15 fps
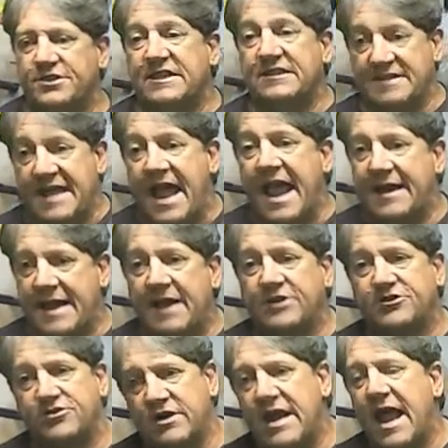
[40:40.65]
these
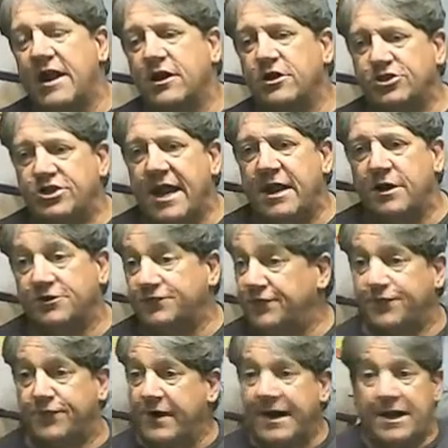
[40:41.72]
extra 900 channels for free.